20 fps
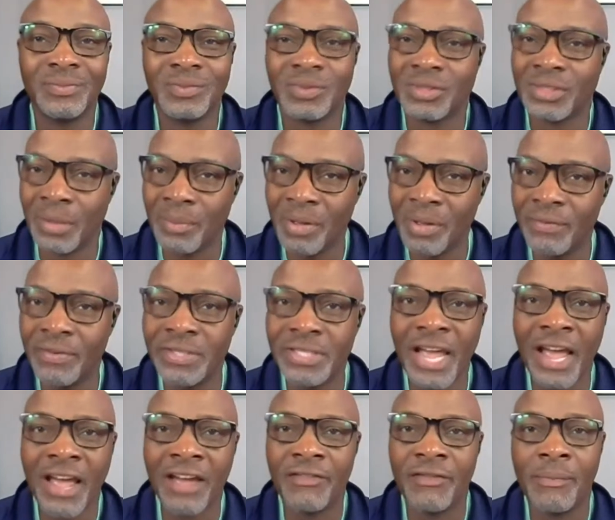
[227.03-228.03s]
Some of us
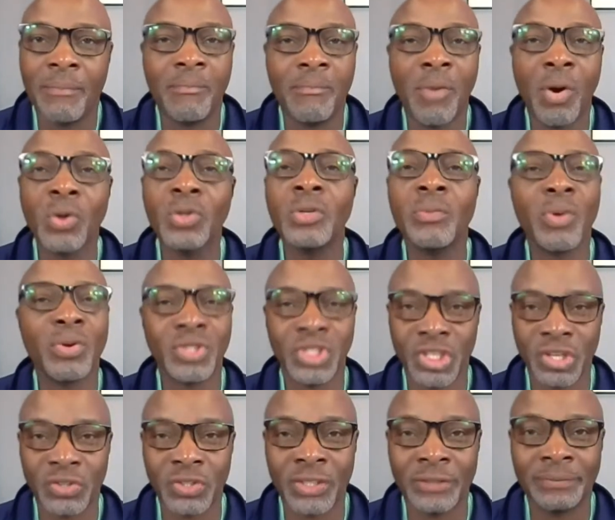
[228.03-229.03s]
have multiple
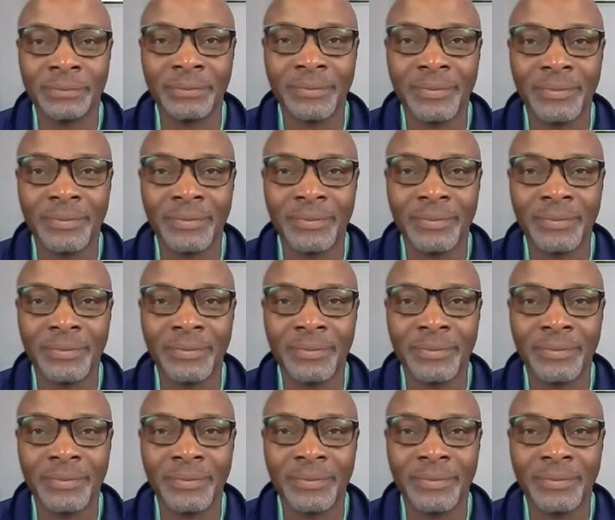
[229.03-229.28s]
children.